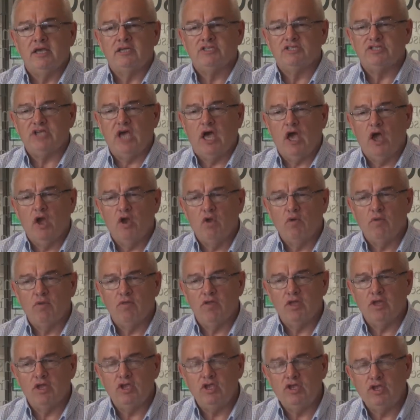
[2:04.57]
So
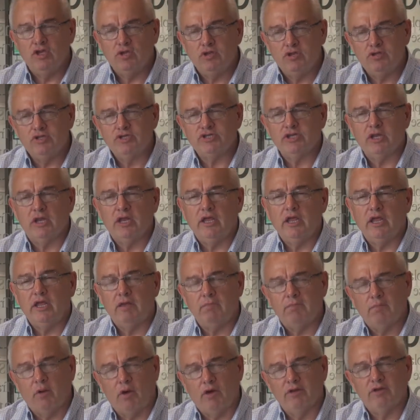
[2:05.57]

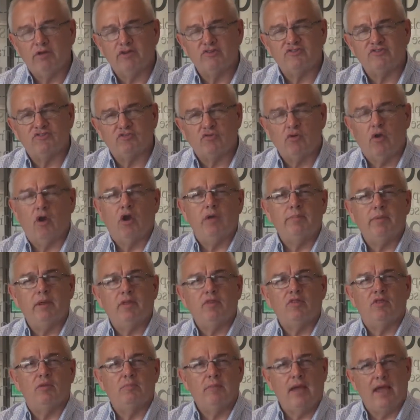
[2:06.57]
usually by
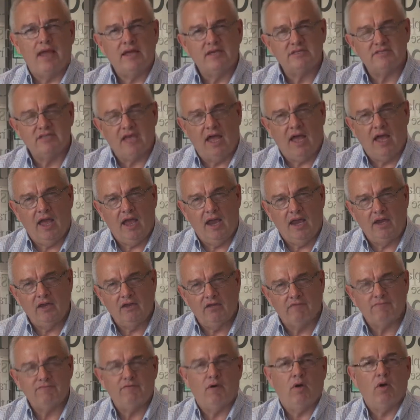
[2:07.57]
describing them as a
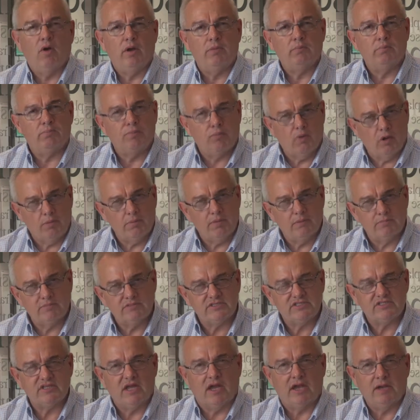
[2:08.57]
defined
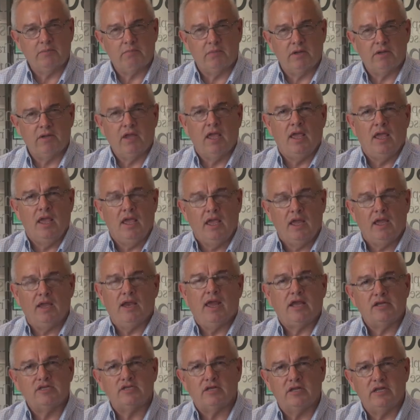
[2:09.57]
problem statement, it
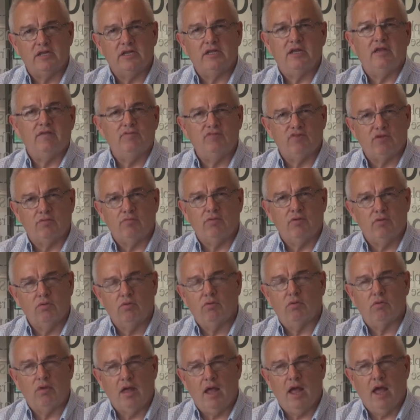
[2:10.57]
actually gives a
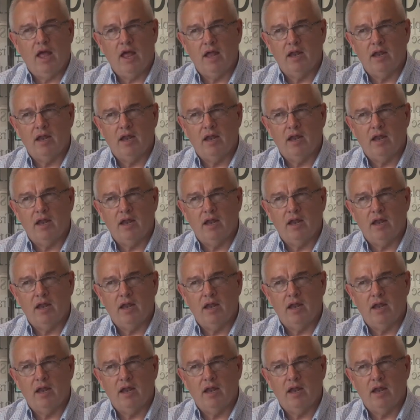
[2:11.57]
real